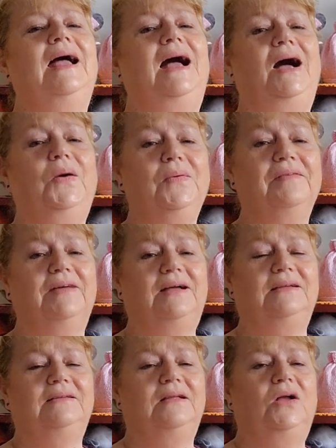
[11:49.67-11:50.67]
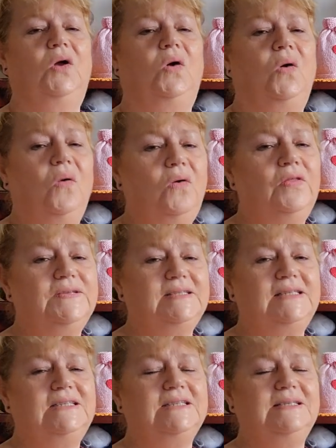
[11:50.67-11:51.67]
However, all the
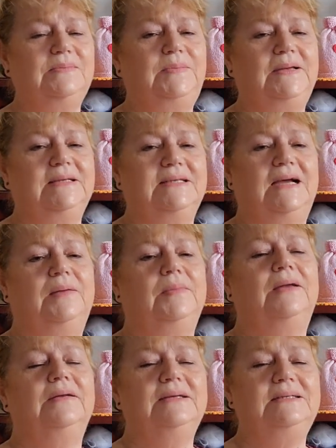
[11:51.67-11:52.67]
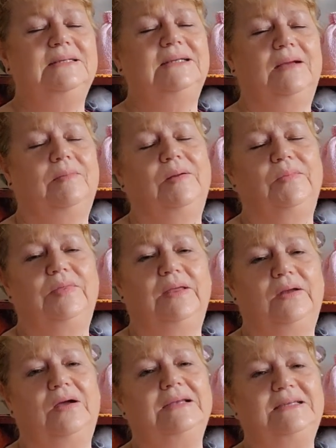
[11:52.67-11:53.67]
stitches are picked up, and I did come up with
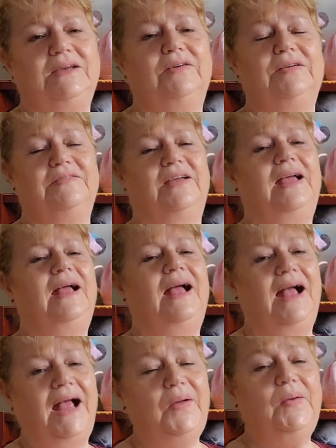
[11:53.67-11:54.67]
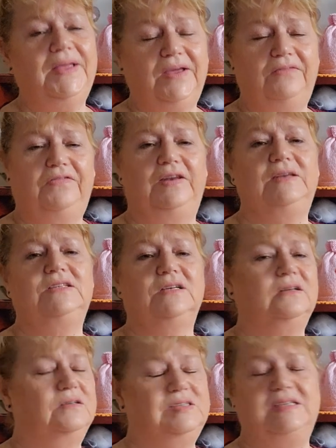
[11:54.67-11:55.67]
an idea of how I could finish
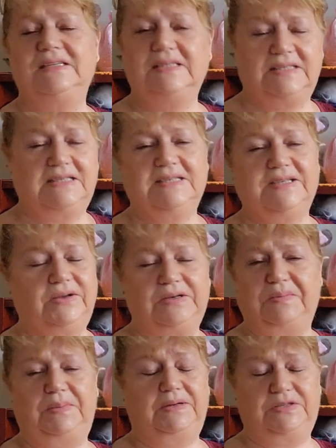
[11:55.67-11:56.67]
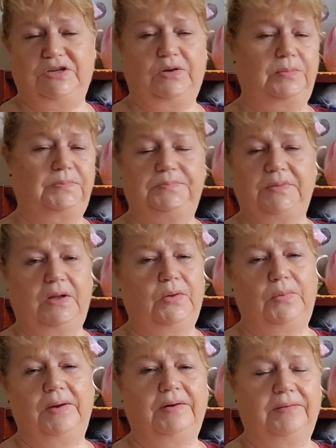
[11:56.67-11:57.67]
it, because it is just going to be a top I'll
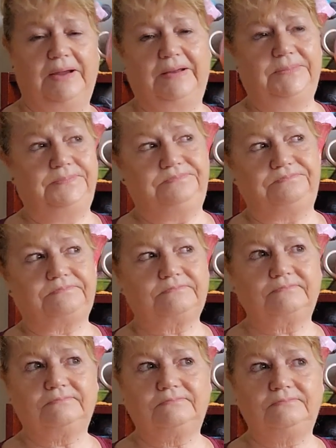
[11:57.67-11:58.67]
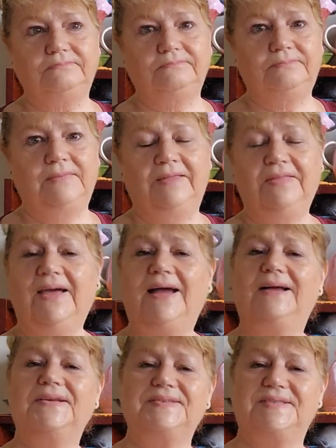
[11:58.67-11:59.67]
wear around the
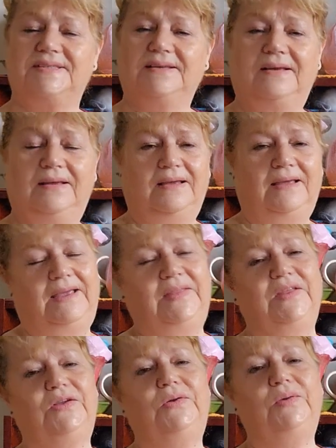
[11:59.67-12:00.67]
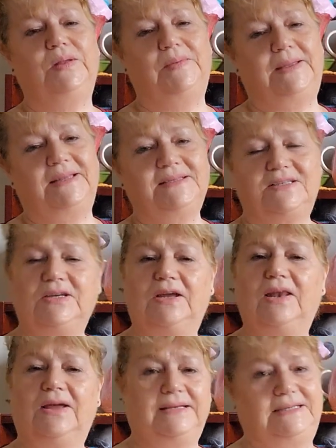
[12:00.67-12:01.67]
house in the cooler months, you know,
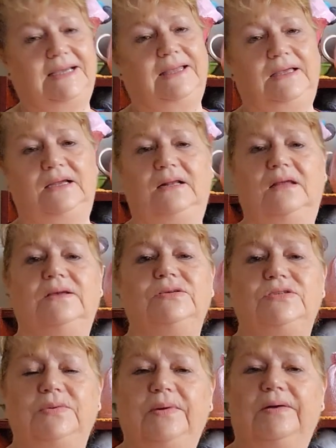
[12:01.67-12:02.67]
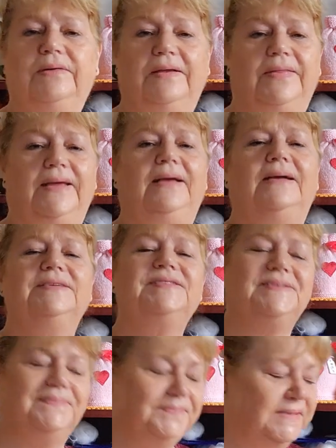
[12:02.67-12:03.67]
like daggy clothes you wear around the
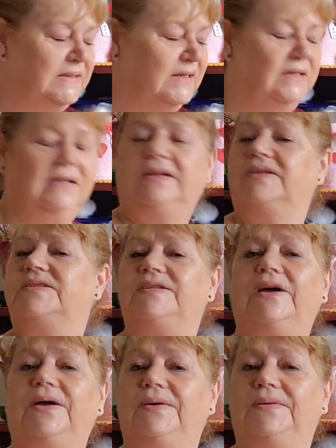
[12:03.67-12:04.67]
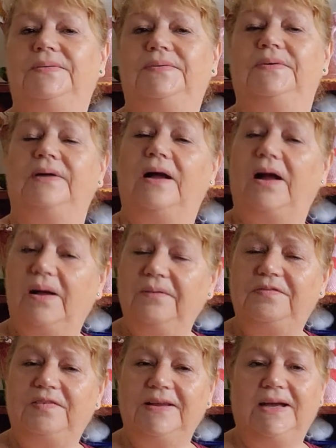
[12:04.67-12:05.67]
house. So
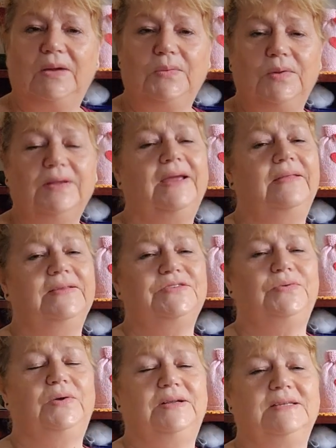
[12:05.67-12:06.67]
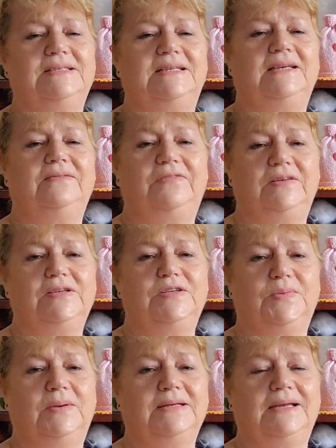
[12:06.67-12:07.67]
hopefully I will get this rocket tee
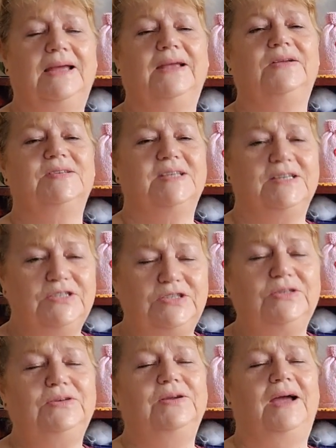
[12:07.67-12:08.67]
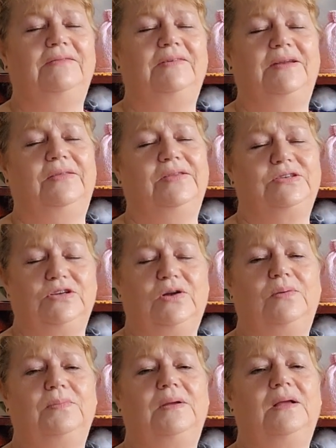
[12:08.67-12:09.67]
finished one day, because I do have another
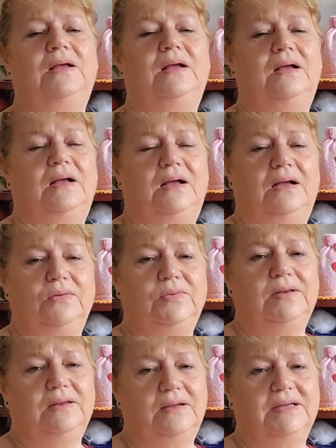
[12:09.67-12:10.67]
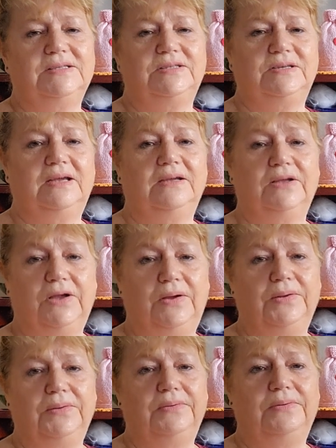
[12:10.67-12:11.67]
top I would like to
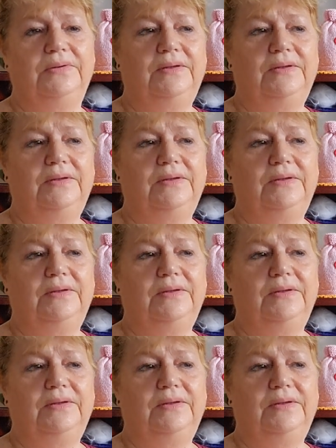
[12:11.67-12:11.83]
go